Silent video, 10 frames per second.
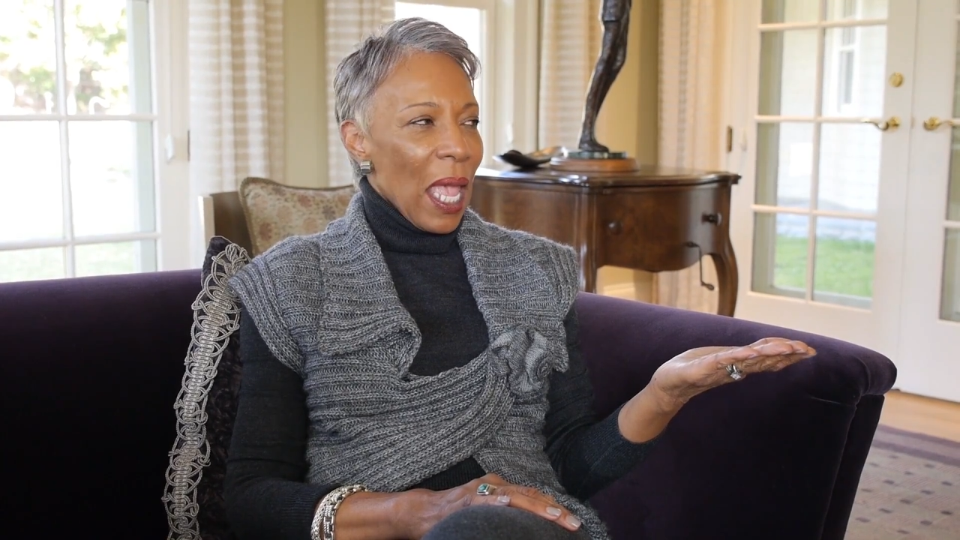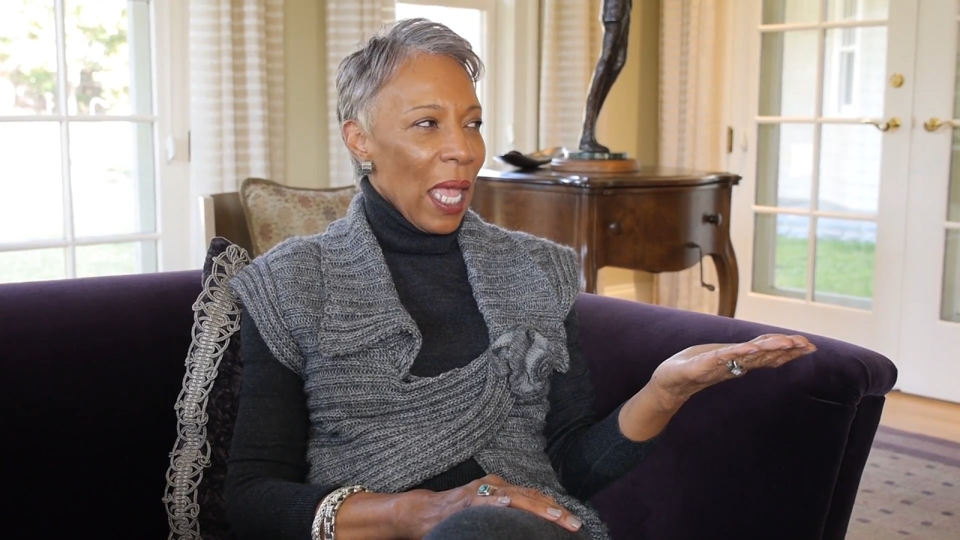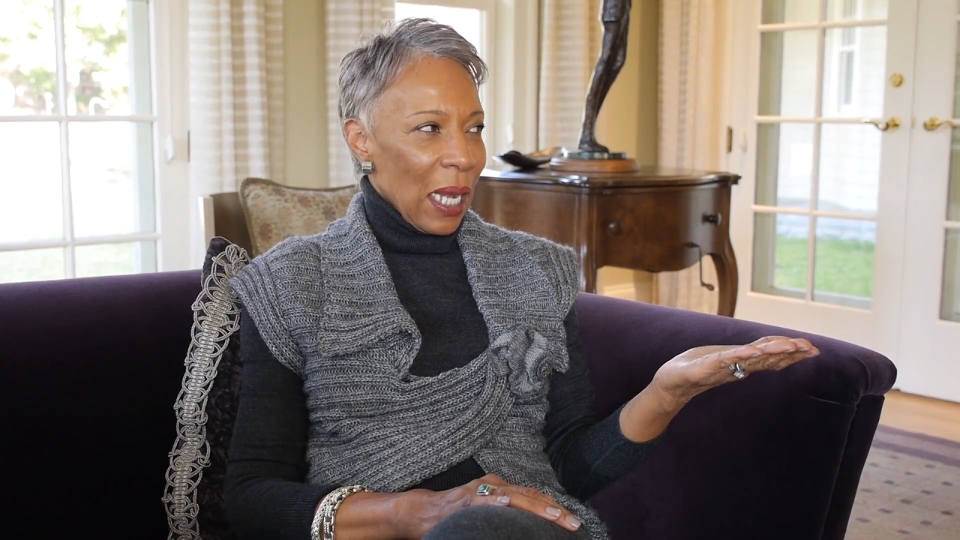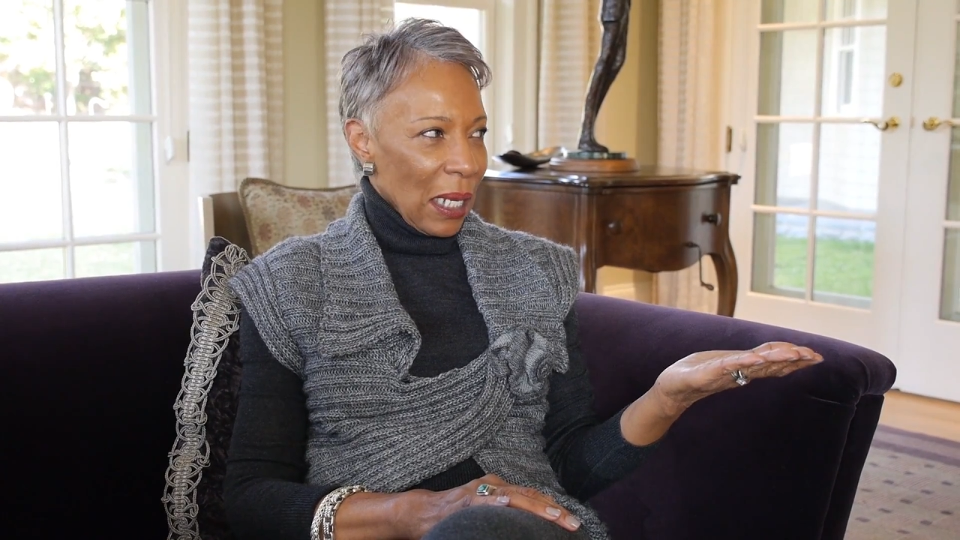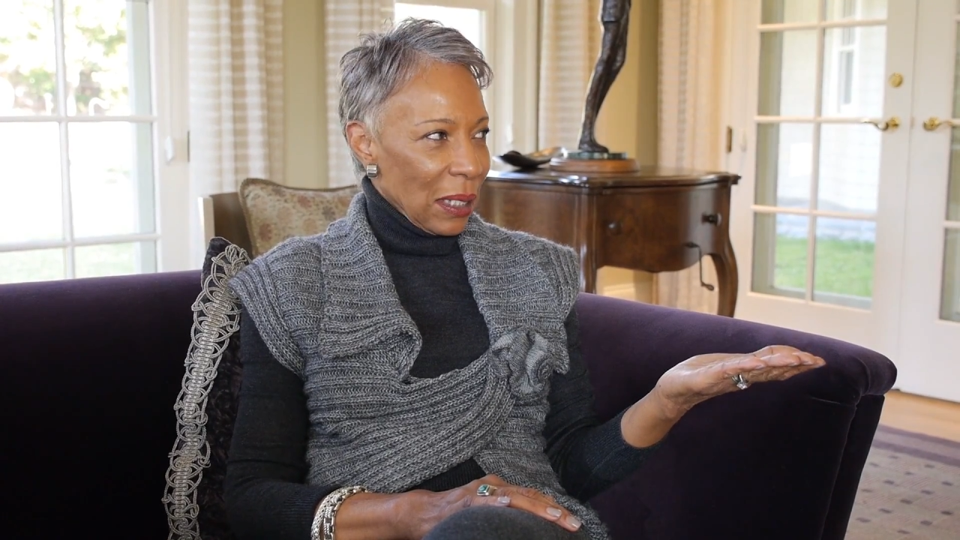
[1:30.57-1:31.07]

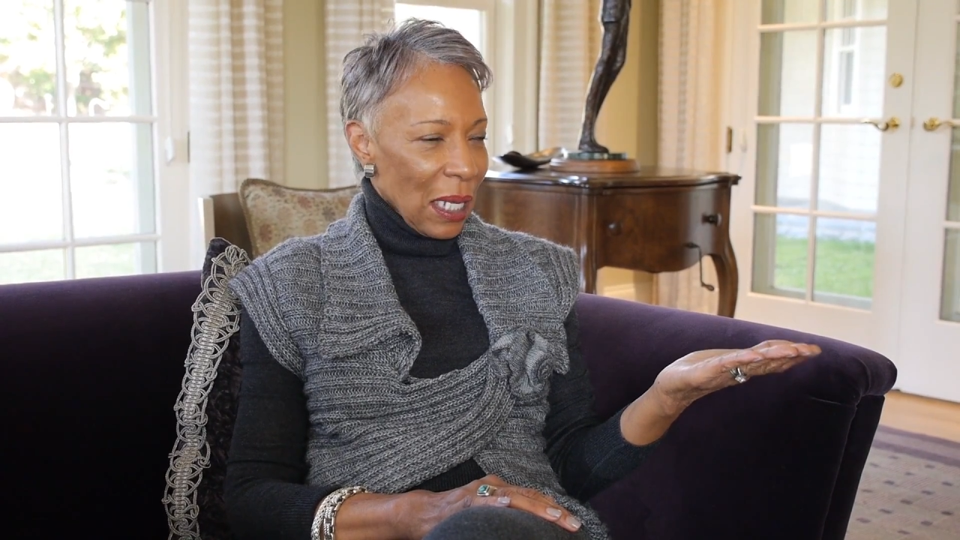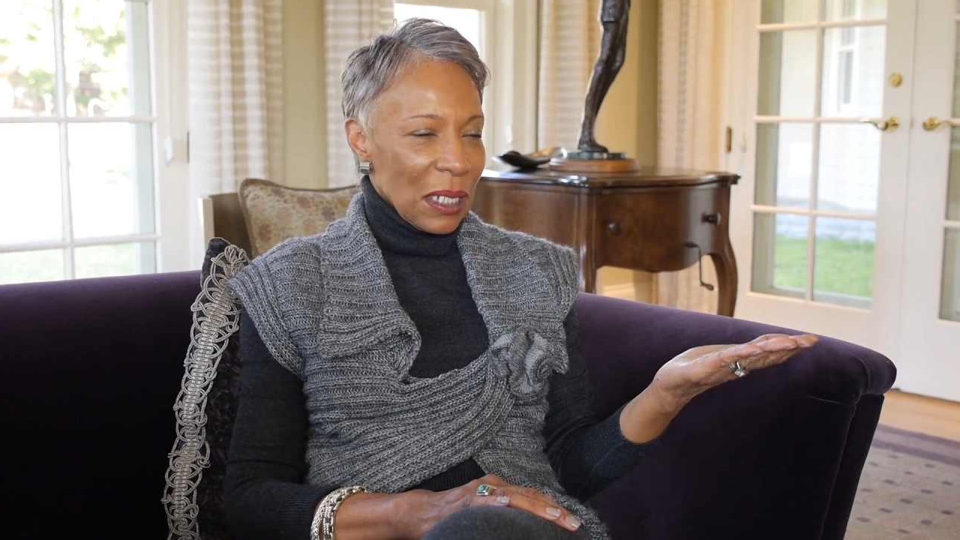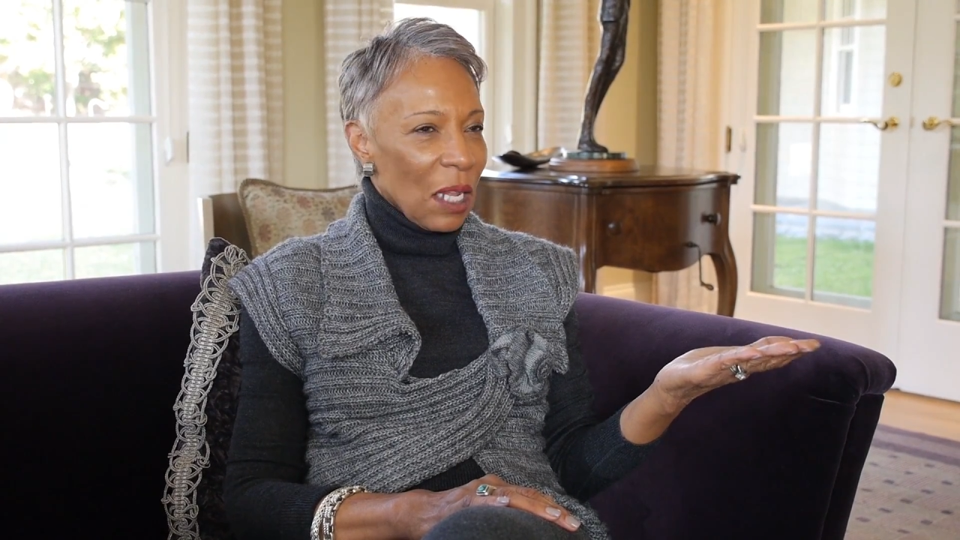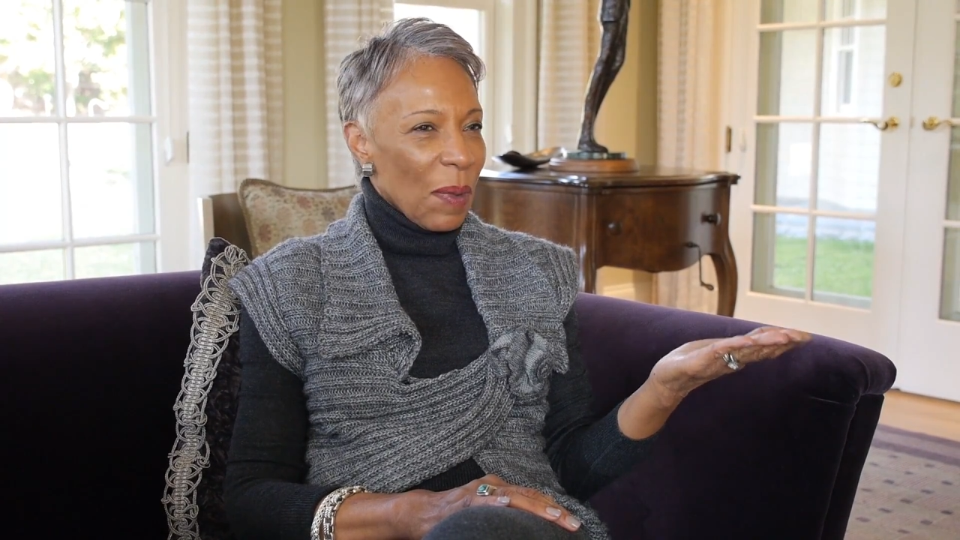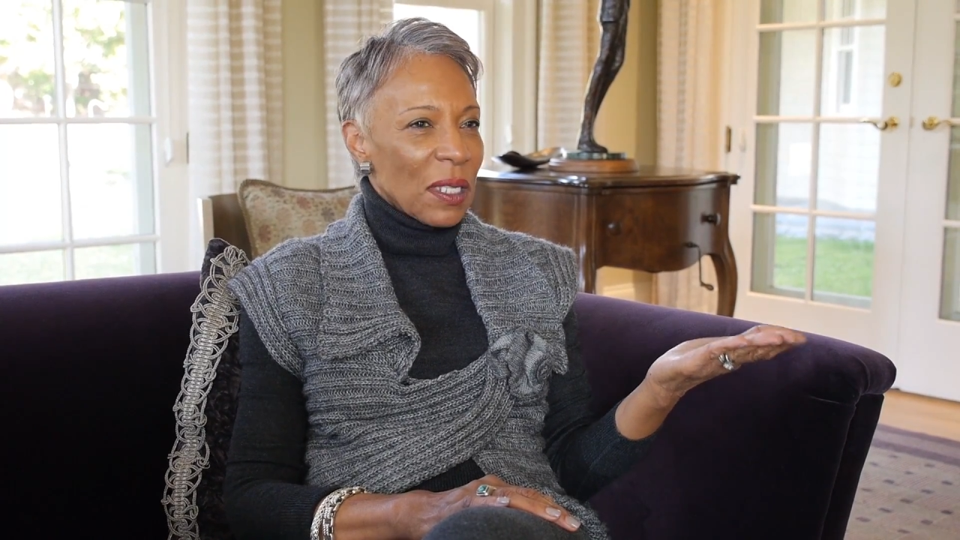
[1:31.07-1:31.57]
And I said
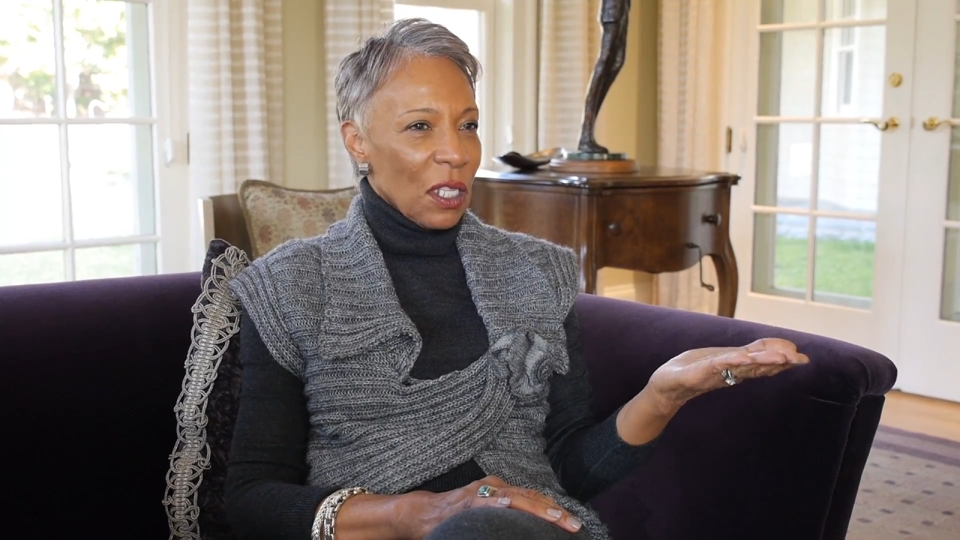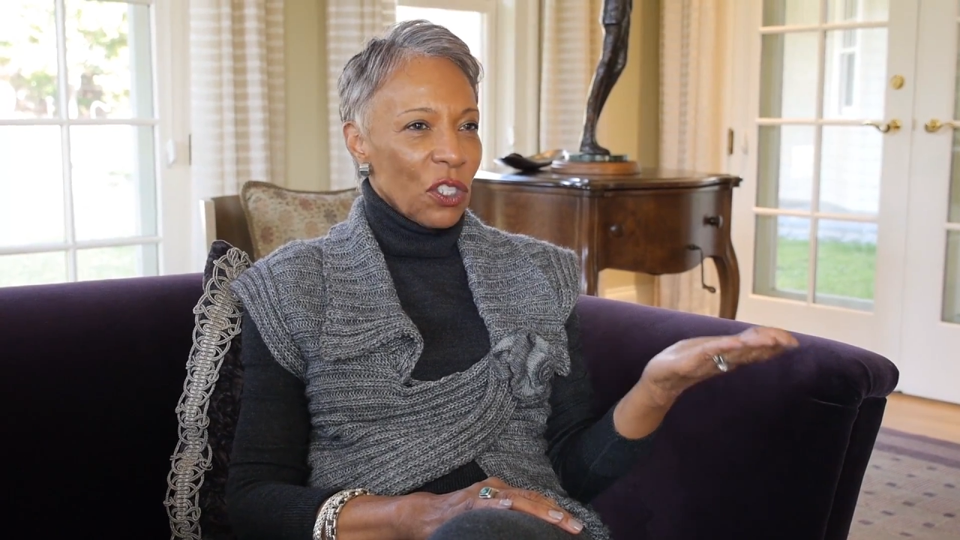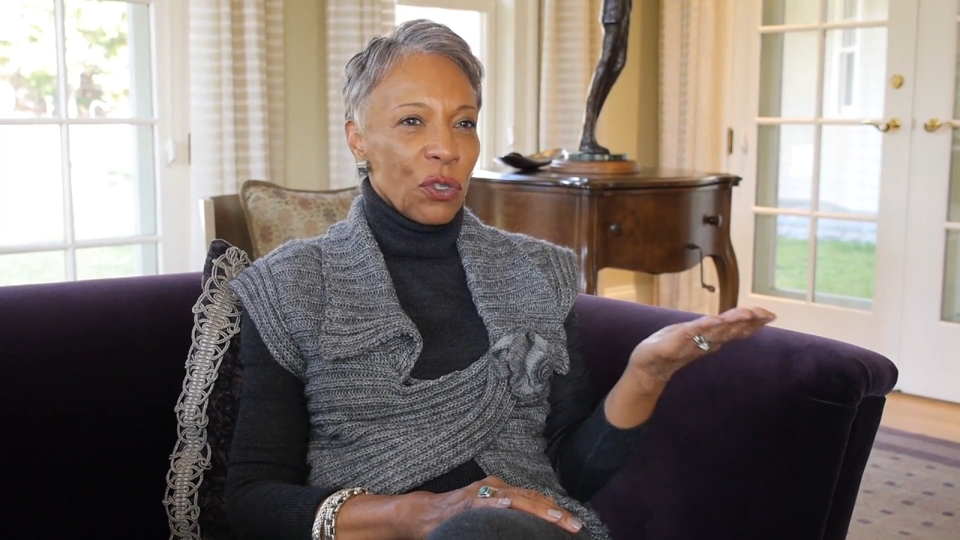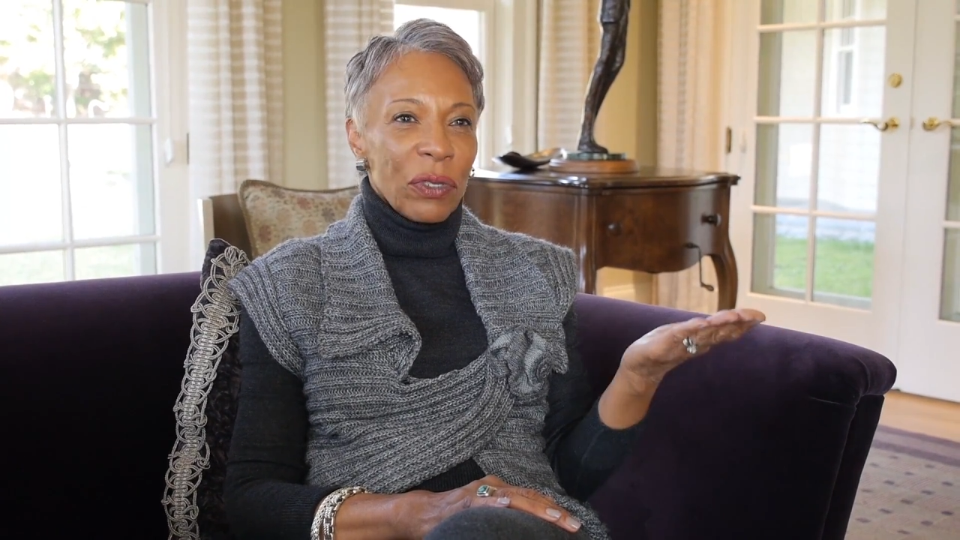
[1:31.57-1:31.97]
to him, you